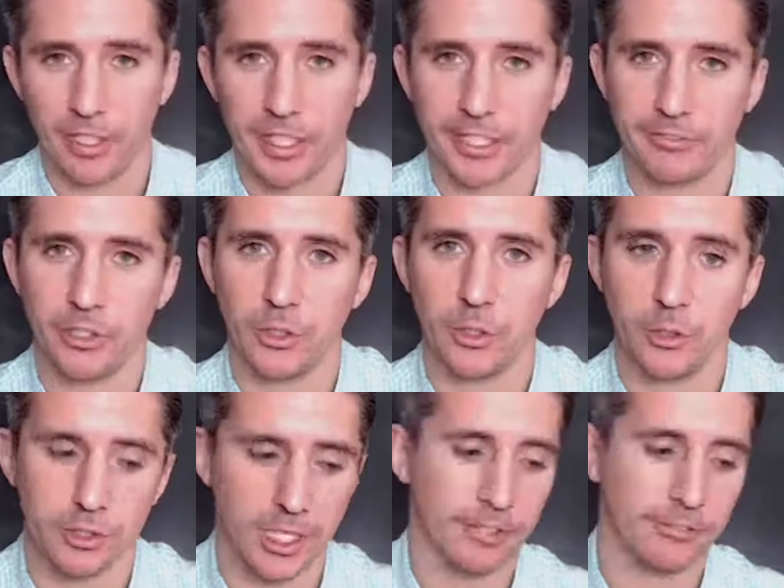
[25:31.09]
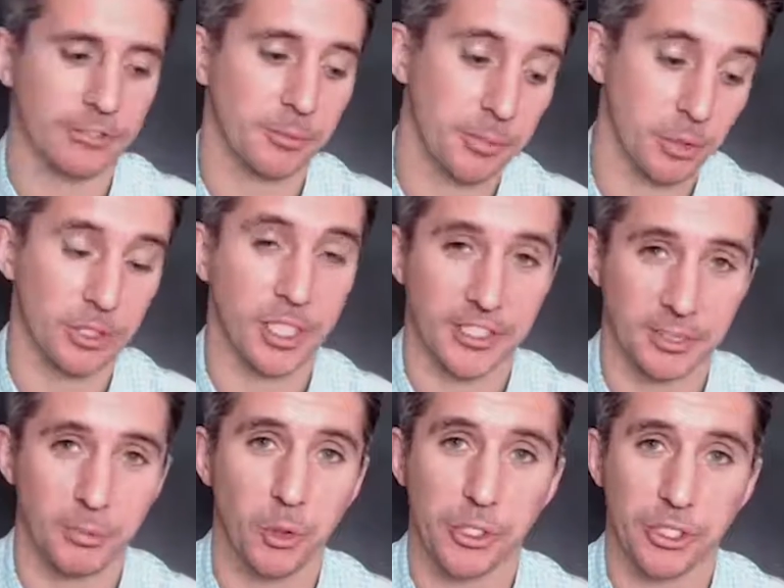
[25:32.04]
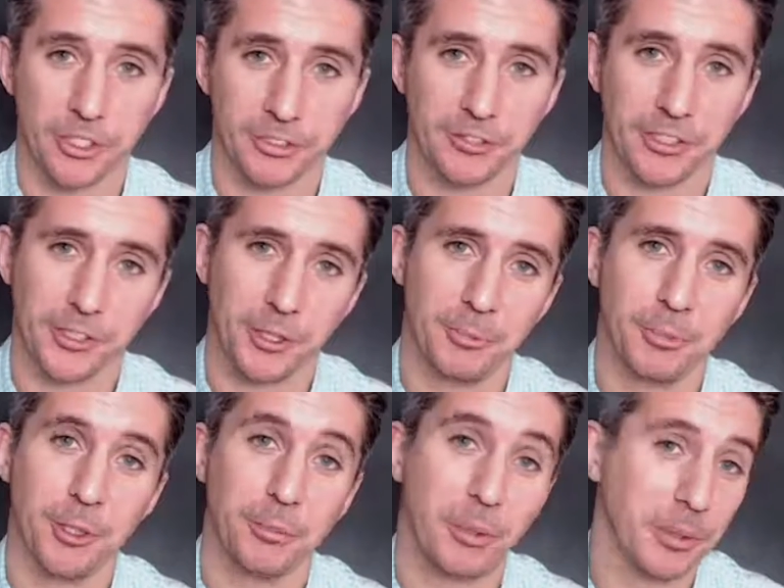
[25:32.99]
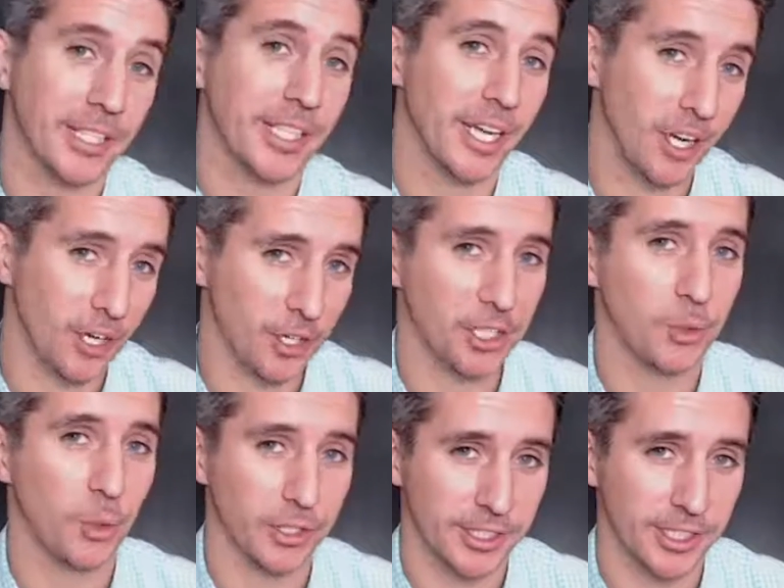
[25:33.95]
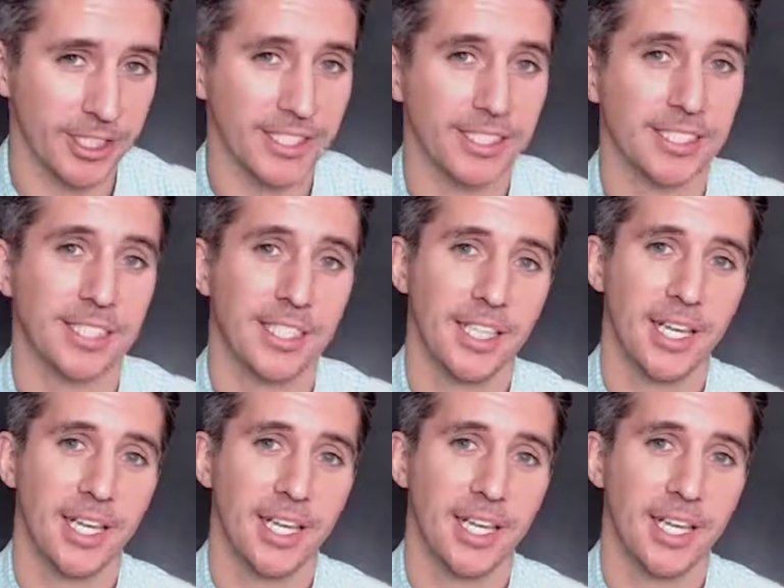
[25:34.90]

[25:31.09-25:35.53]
like if you use that to build a custom audience, for example, you're probably going to get a higher quality list